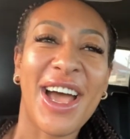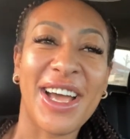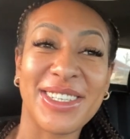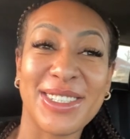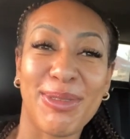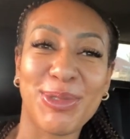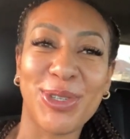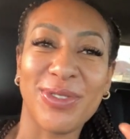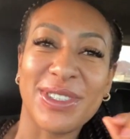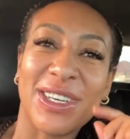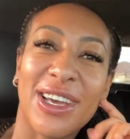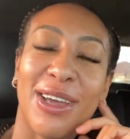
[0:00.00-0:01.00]
I slept
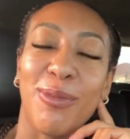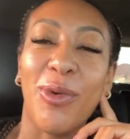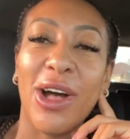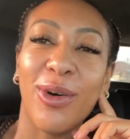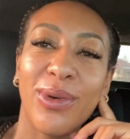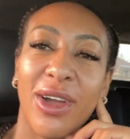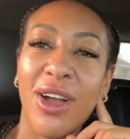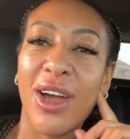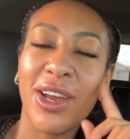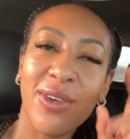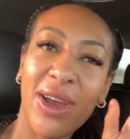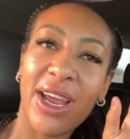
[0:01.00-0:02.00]
overtime. Well, we are on
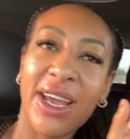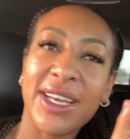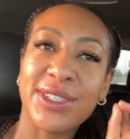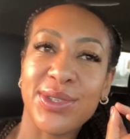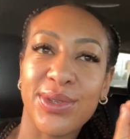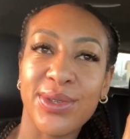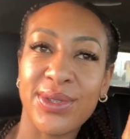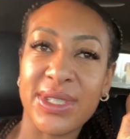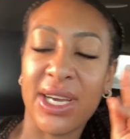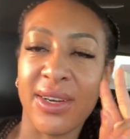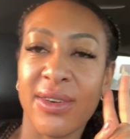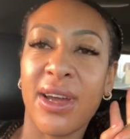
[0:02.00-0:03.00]
our way to
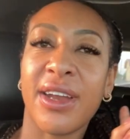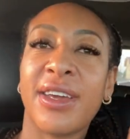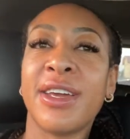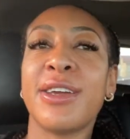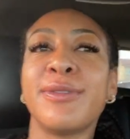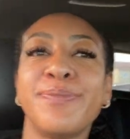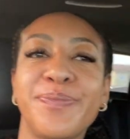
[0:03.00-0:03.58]
Takoradi.